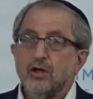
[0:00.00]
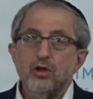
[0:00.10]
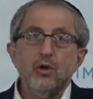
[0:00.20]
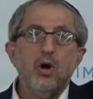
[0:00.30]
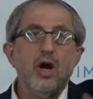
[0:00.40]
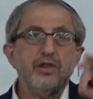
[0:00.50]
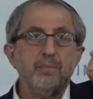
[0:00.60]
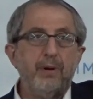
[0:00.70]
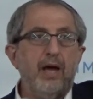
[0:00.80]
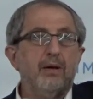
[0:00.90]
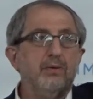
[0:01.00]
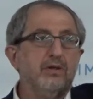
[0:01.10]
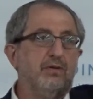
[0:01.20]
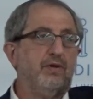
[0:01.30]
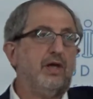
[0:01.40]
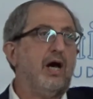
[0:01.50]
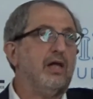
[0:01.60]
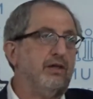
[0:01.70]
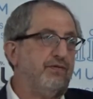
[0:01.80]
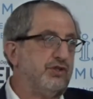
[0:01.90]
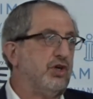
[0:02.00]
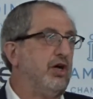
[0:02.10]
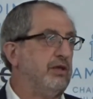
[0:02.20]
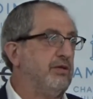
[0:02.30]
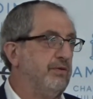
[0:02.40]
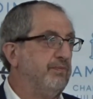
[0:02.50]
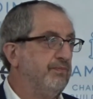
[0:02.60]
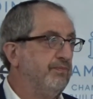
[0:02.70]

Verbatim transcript: You are the parent of the Aleph child.